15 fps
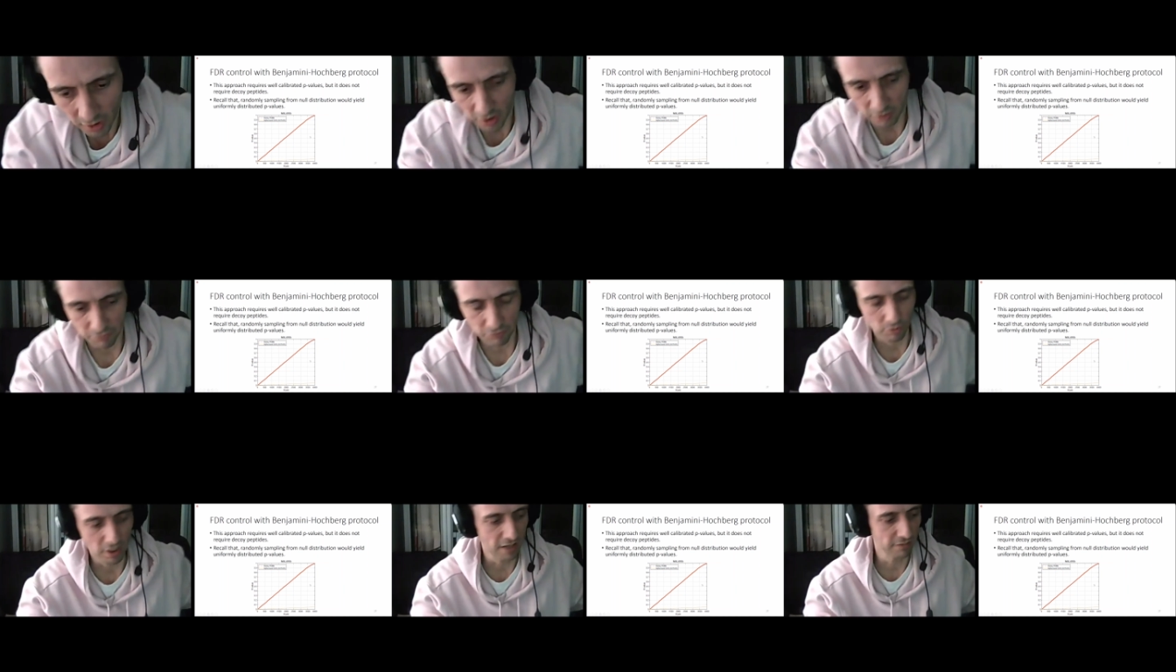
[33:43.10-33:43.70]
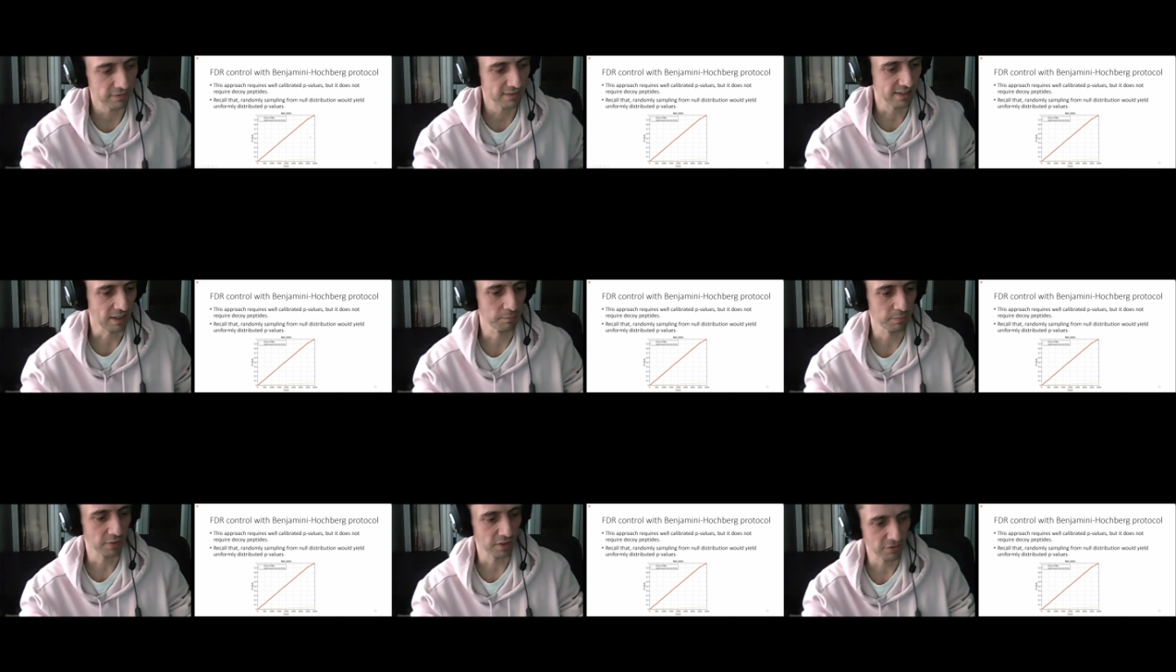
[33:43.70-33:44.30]
you have
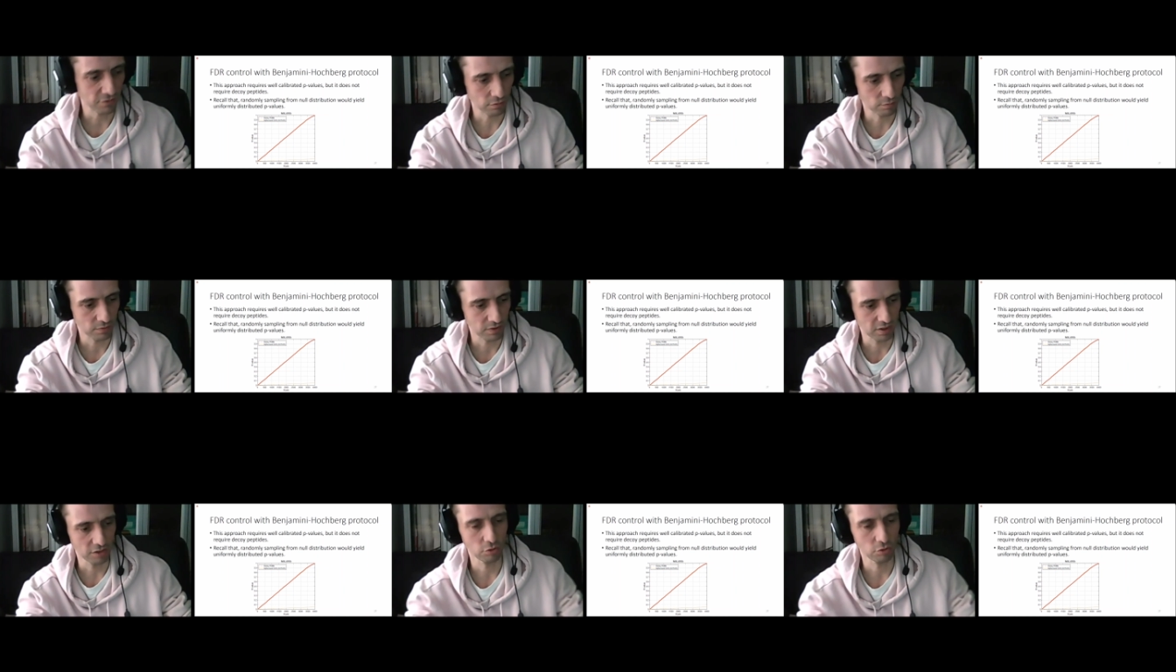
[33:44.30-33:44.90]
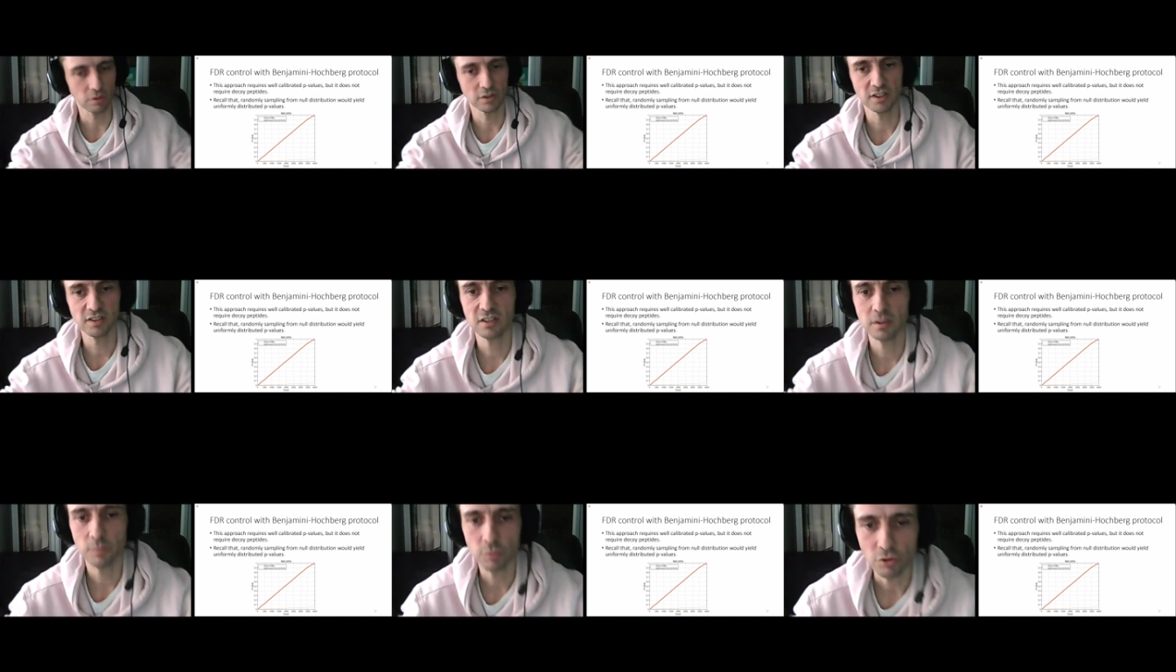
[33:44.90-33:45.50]
samples from the null
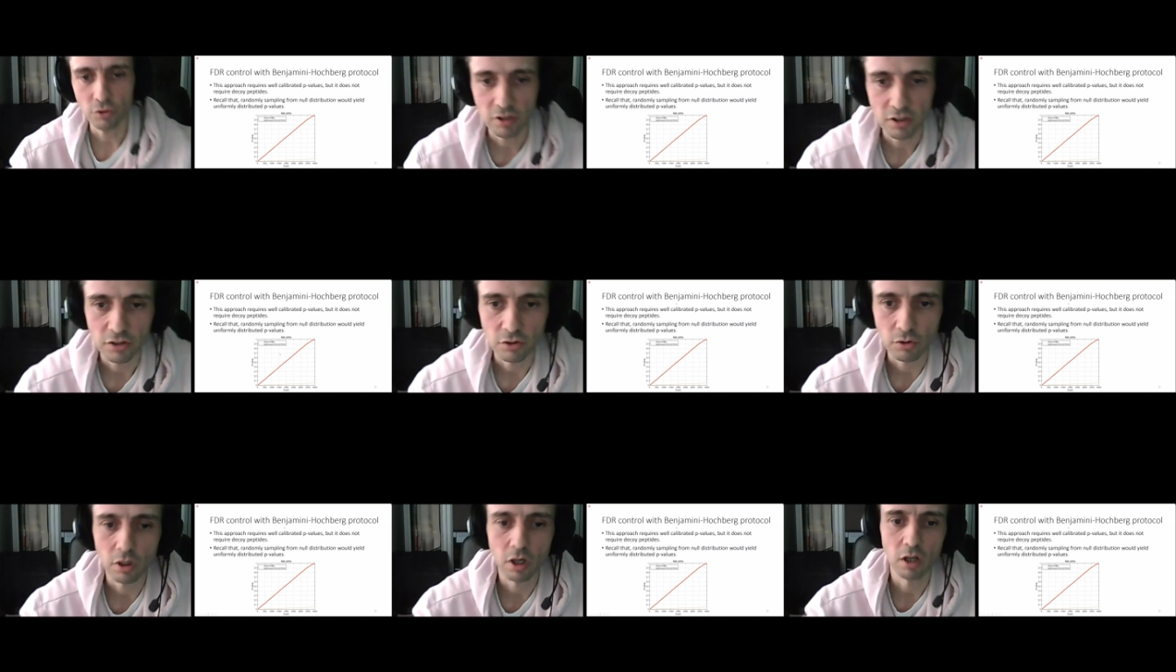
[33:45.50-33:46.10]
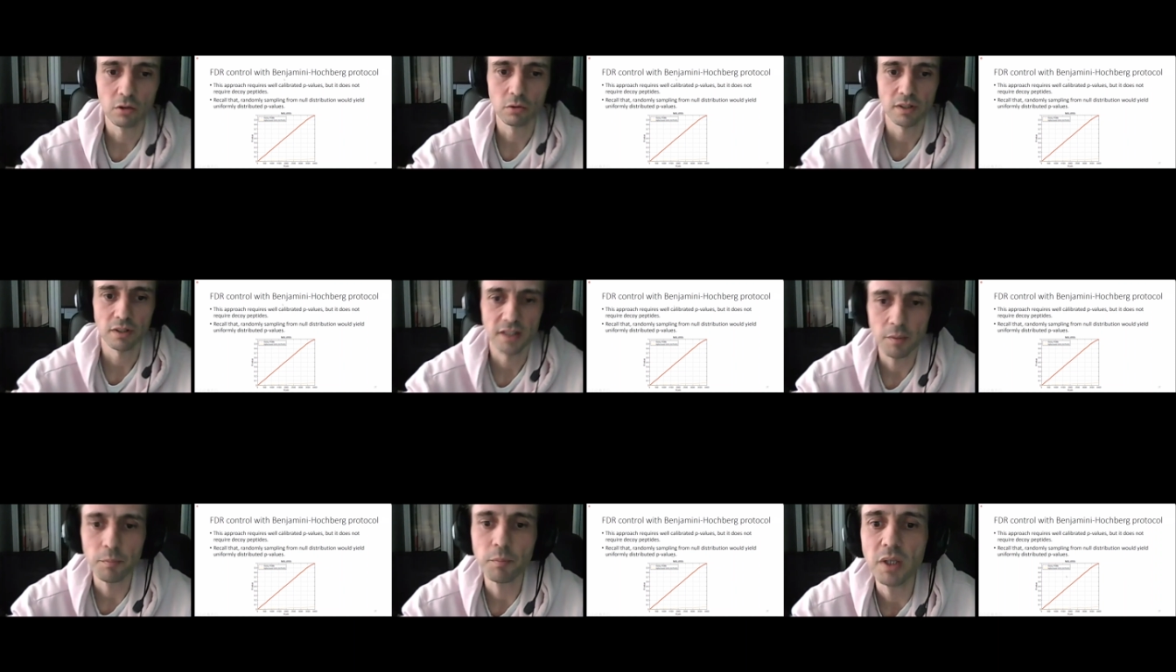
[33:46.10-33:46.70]
distribution, you
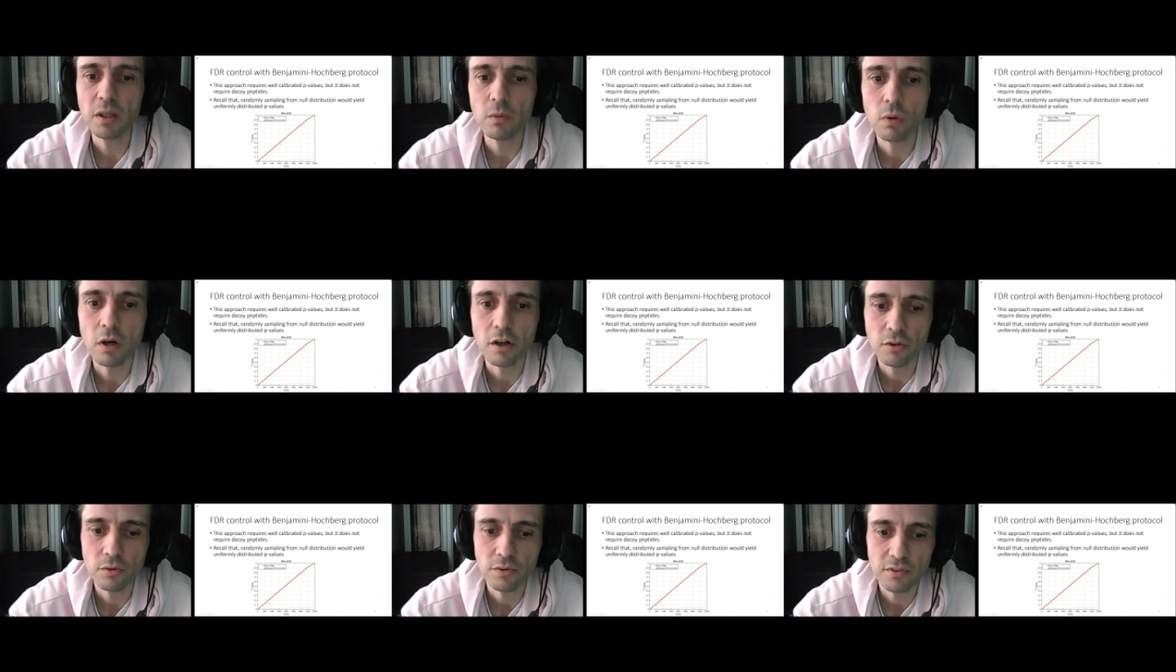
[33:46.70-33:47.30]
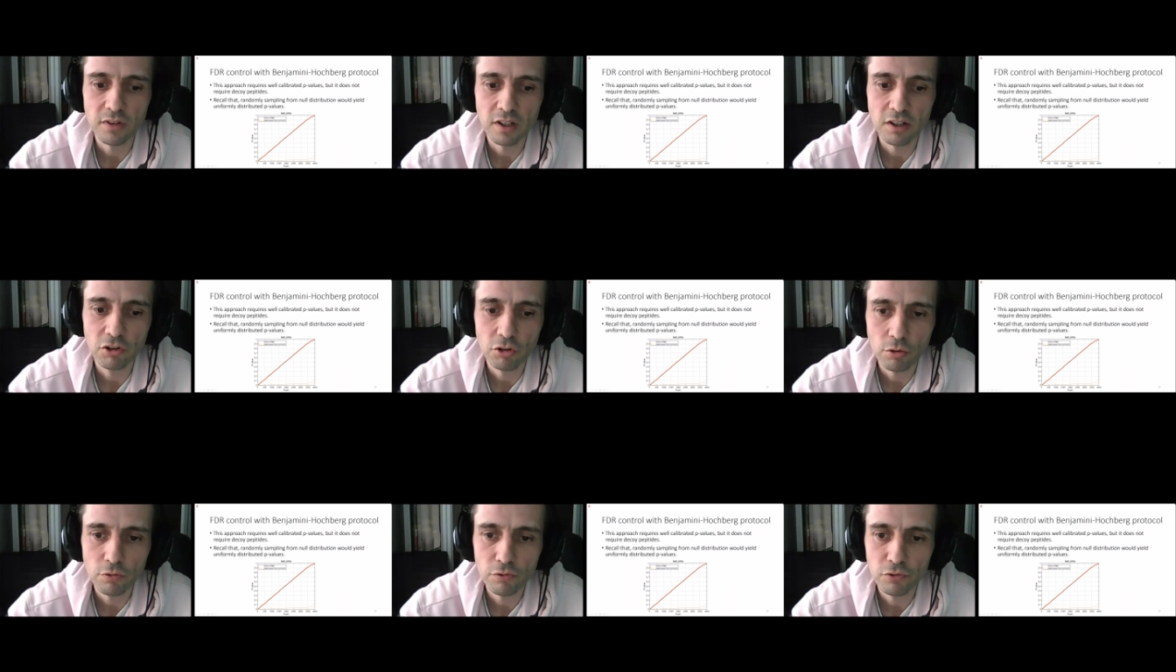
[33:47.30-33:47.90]
calculate the p-values, they
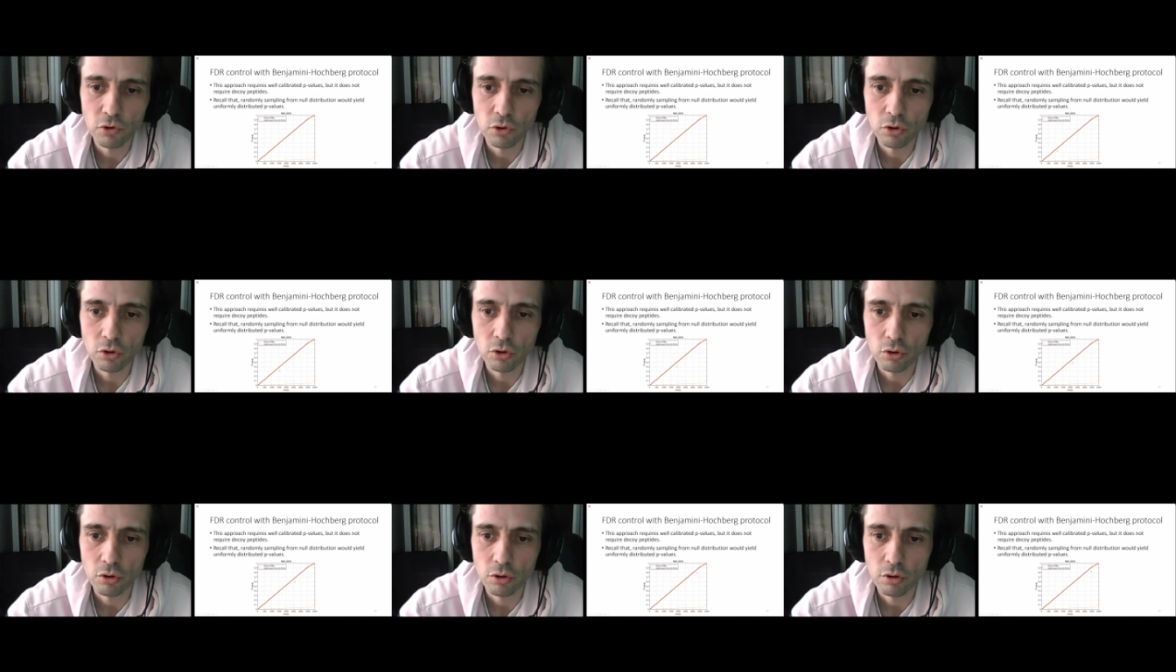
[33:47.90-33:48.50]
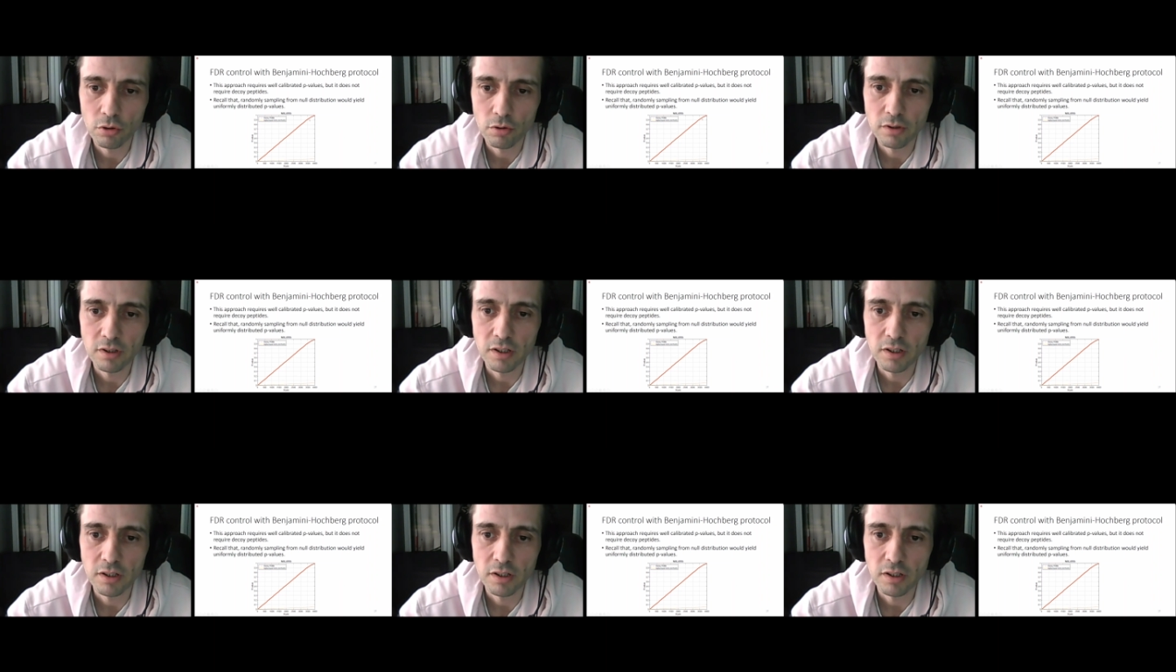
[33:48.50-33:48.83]
should follow,